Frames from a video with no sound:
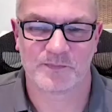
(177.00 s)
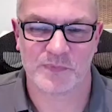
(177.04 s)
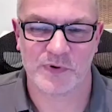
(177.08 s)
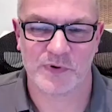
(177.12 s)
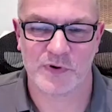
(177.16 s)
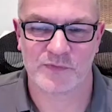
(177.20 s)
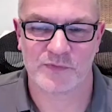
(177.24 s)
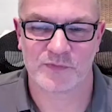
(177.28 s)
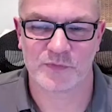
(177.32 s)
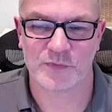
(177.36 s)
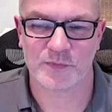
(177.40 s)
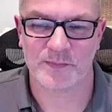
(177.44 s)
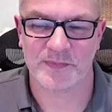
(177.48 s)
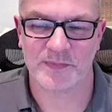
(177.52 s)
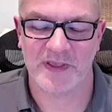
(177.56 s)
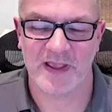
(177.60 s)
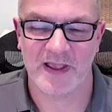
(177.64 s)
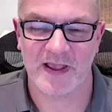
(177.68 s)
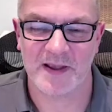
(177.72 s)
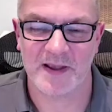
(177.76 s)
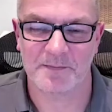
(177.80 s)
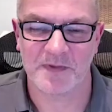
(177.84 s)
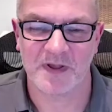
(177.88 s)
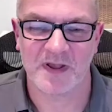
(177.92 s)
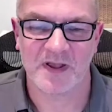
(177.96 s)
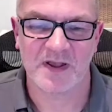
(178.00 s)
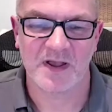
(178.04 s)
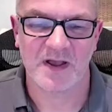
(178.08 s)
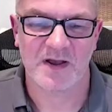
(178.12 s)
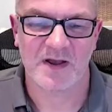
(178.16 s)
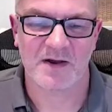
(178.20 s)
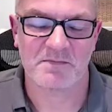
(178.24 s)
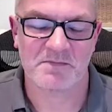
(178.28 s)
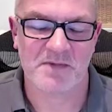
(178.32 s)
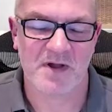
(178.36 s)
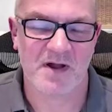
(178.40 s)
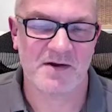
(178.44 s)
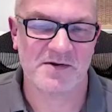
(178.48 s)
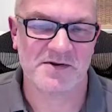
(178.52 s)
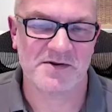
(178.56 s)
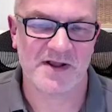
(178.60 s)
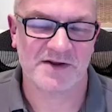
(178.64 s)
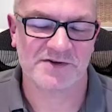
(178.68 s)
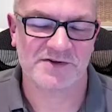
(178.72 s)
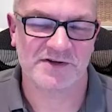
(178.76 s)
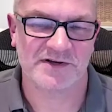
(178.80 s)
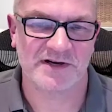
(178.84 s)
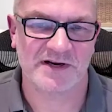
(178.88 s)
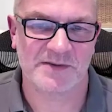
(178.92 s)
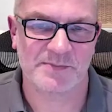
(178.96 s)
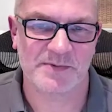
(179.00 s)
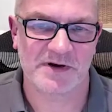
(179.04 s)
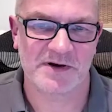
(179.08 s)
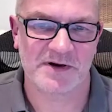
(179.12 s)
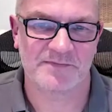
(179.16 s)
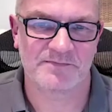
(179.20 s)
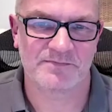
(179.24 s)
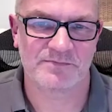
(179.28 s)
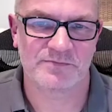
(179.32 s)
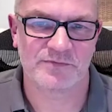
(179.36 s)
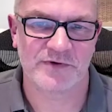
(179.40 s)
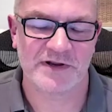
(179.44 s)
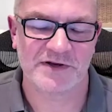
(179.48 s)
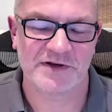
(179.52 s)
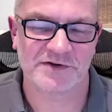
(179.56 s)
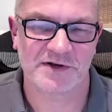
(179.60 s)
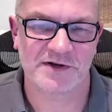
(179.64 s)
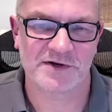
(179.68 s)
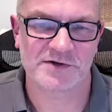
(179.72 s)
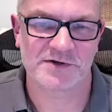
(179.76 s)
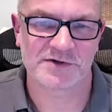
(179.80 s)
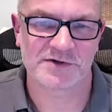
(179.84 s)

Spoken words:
Beautiful. Yeah. I actually did a bit of research